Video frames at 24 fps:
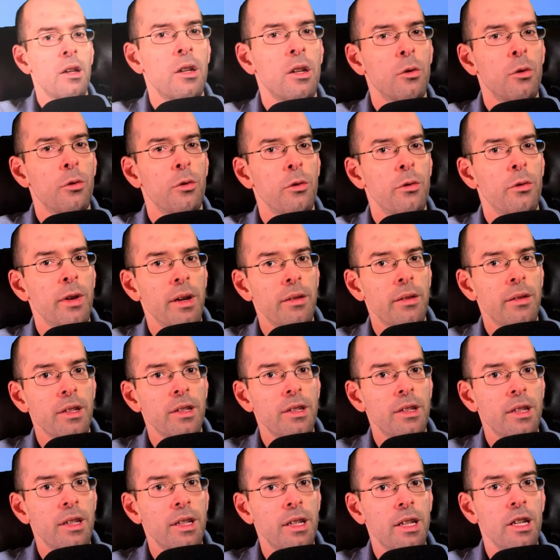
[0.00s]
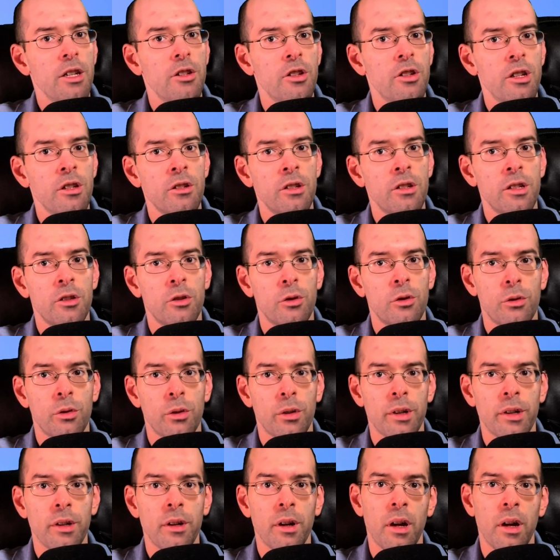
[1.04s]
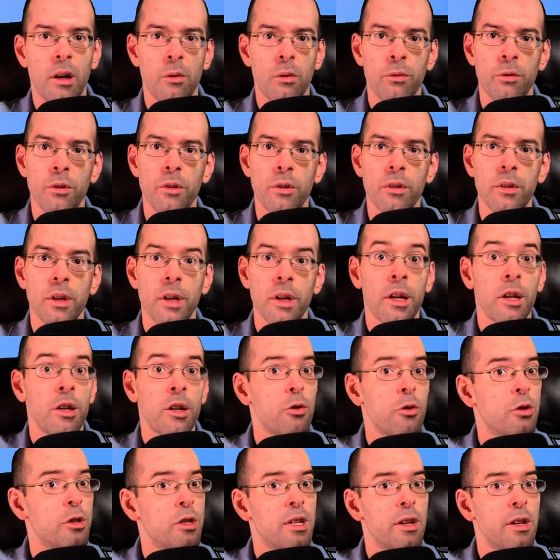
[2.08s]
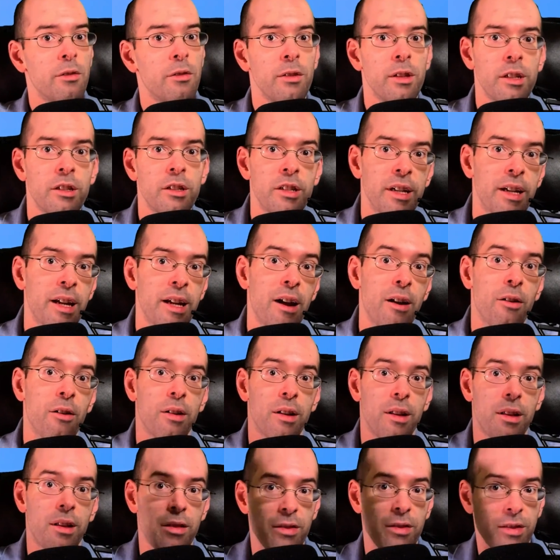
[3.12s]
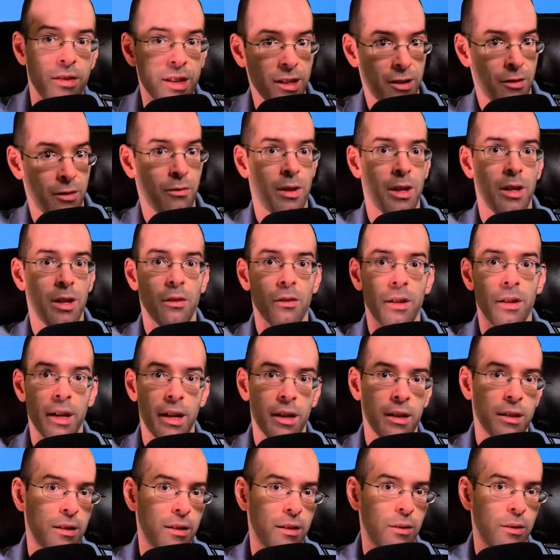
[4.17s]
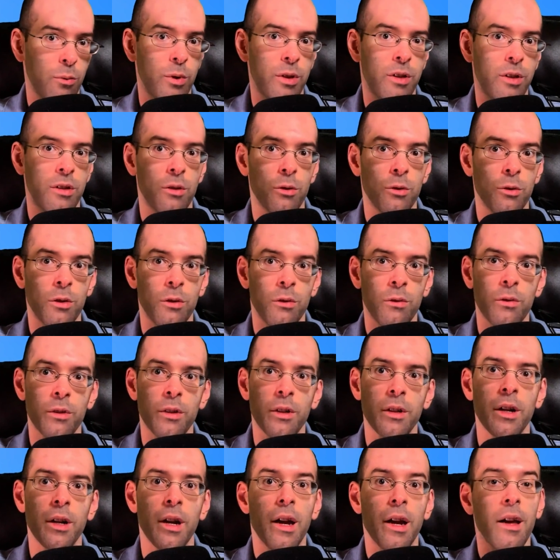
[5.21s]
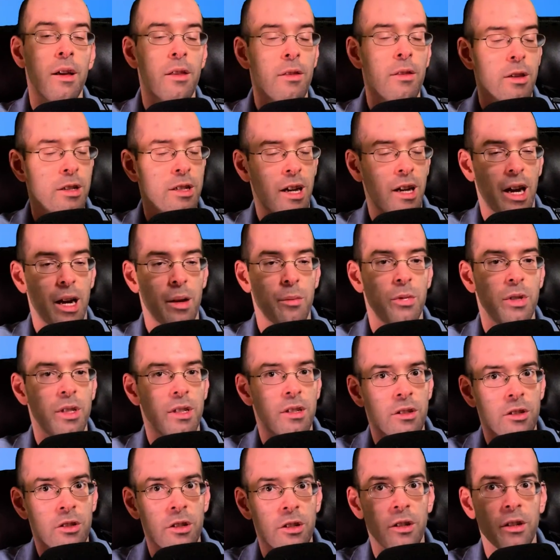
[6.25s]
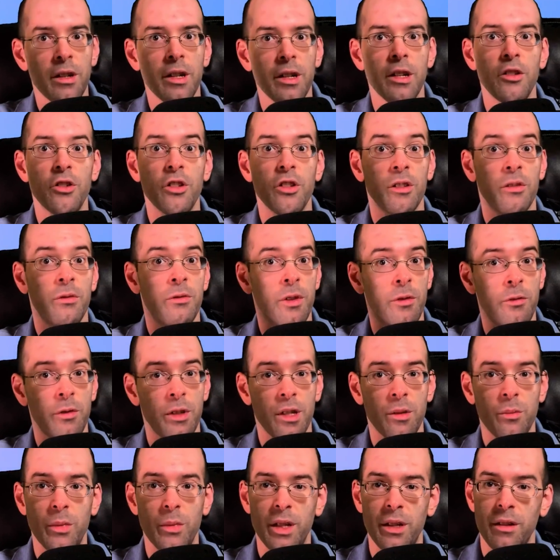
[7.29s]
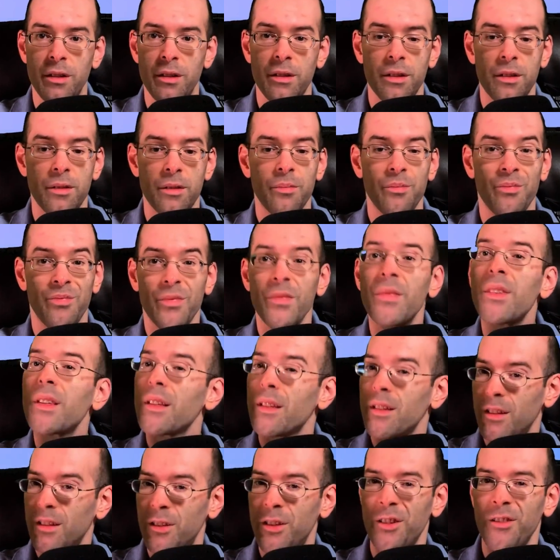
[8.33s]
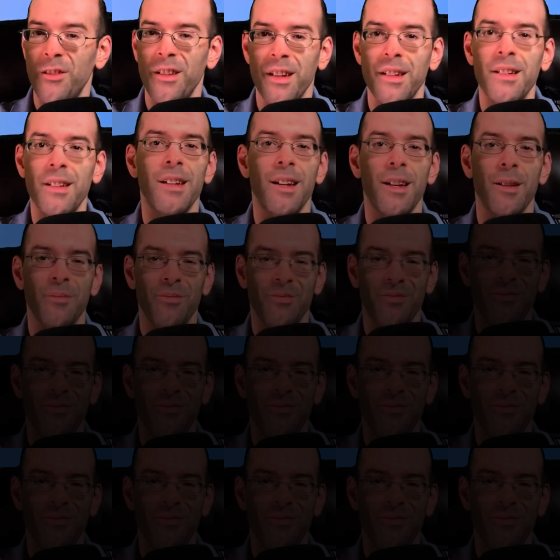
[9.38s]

So if you found this key changing tutorial helpful, you should definitely check out this video next, which goes over the time signature in just 15 minutes. See you next time.